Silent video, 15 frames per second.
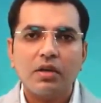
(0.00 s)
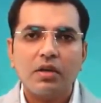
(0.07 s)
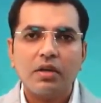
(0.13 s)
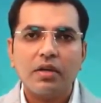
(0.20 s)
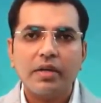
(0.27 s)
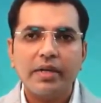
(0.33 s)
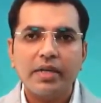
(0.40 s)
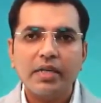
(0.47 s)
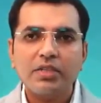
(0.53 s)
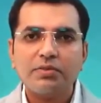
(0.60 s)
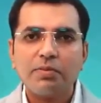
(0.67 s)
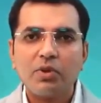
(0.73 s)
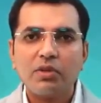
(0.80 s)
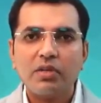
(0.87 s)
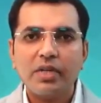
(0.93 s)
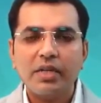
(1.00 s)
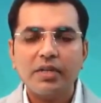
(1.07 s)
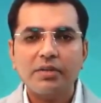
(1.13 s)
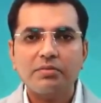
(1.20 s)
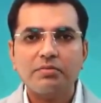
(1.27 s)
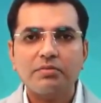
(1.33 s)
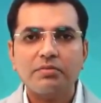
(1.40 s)
Greetings for the day.
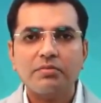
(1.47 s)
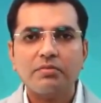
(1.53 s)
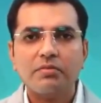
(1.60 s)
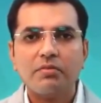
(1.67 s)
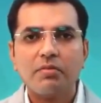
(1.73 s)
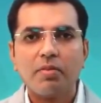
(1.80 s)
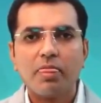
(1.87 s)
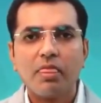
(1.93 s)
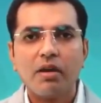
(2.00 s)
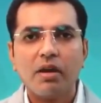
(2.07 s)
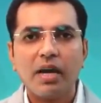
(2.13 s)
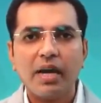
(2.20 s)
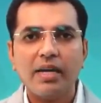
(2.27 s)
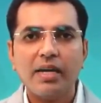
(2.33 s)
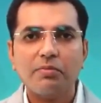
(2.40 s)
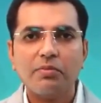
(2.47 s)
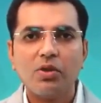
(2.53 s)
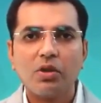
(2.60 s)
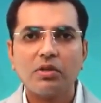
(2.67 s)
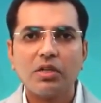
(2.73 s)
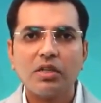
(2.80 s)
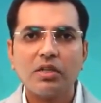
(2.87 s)
I am
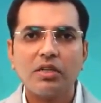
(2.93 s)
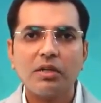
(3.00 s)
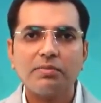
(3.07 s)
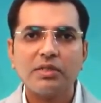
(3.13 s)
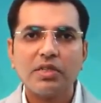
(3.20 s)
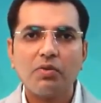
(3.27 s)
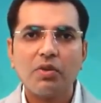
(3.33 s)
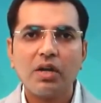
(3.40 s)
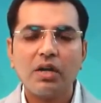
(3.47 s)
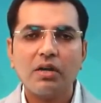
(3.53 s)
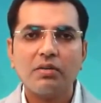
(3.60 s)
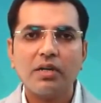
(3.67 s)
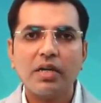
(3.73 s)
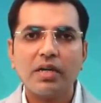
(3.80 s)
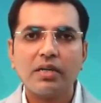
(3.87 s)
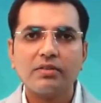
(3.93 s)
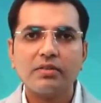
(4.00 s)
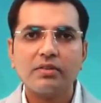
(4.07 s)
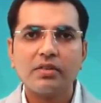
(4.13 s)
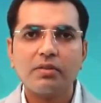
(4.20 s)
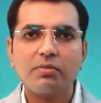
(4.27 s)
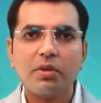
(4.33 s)
Dr. Kandarp, an
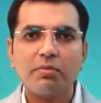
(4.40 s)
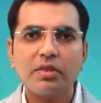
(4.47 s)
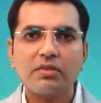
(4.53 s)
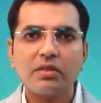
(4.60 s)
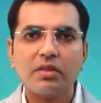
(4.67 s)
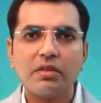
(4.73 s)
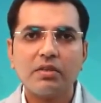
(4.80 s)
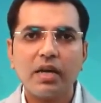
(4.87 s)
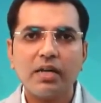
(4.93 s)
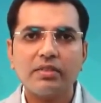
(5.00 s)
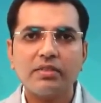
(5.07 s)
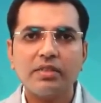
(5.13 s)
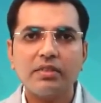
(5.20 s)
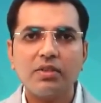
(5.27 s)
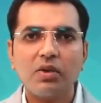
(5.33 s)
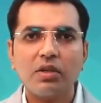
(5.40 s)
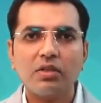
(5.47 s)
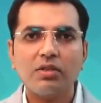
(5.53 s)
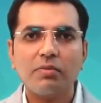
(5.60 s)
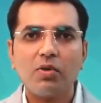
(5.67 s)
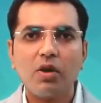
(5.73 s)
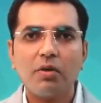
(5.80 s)
assistant professor at KG College
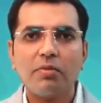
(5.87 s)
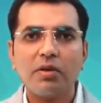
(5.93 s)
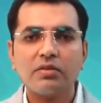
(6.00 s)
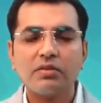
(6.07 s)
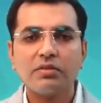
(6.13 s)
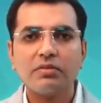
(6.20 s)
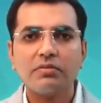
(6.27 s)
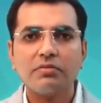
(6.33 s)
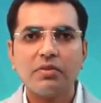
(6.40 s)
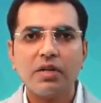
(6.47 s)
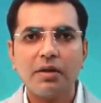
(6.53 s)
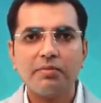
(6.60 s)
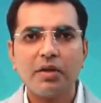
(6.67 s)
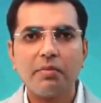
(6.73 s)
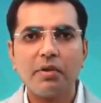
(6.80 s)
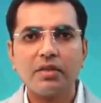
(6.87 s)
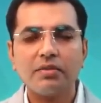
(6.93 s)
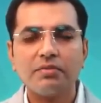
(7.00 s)
of Commerce, Ahmedabad.